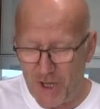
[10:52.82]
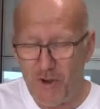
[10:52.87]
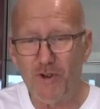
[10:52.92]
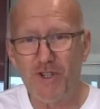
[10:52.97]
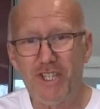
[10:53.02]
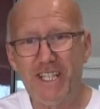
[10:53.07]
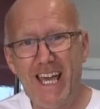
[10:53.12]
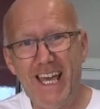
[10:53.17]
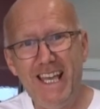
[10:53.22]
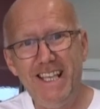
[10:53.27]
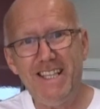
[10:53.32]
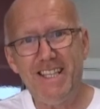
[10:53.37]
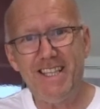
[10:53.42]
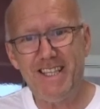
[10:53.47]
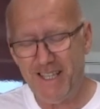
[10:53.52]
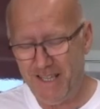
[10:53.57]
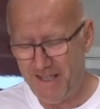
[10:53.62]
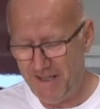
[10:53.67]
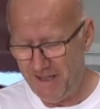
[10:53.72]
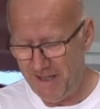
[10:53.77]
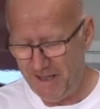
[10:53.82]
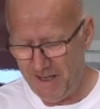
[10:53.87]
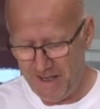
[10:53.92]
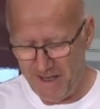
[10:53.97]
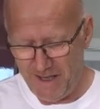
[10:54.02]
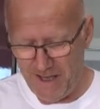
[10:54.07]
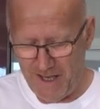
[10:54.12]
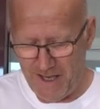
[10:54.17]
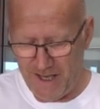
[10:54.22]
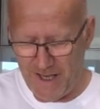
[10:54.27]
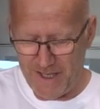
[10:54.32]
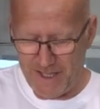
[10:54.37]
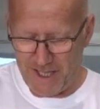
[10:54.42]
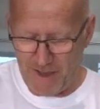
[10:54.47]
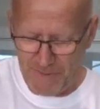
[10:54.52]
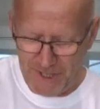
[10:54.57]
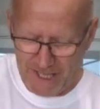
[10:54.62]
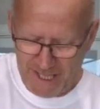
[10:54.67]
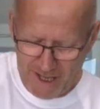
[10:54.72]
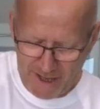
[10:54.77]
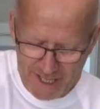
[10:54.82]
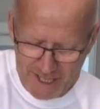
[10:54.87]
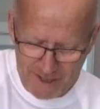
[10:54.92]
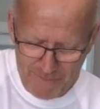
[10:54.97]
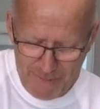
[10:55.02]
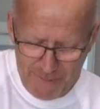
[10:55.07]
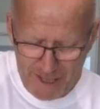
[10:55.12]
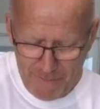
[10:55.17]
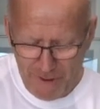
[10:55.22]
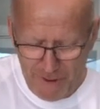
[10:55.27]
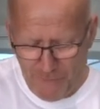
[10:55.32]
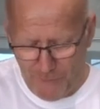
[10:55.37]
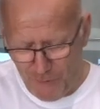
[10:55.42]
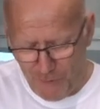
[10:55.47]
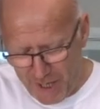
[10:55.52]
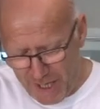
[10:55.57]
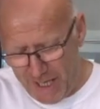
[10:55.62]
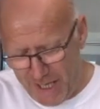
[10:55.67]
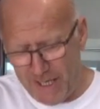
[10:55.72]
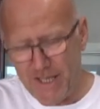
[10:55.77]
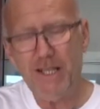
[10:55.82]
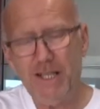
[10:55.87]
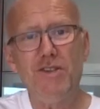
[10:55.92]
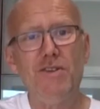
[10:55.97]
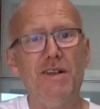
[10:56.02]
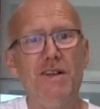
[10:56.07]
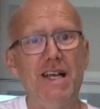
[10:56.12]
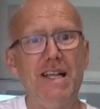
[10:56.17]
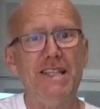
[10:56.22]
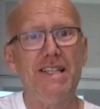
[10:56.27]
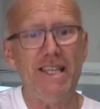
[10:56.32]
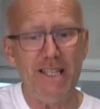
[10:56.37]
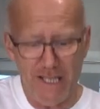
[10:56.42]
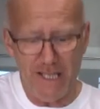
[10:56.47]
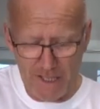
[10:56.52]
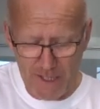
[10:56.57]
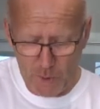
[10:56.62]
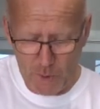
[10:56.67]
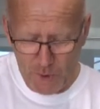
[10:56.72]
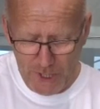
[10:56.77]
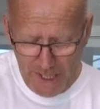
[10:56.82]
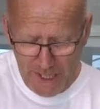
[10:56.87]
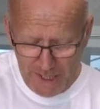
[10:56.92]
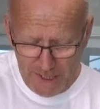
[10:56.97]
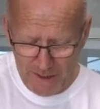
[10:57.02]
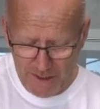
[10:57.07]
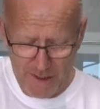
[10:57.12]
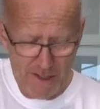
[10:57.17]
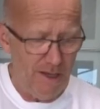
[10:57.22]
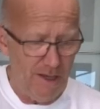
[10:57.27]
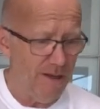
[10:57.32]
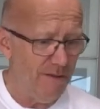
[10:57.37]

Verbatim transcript: a good taste, something I can maybe freeze and, and eat in the week.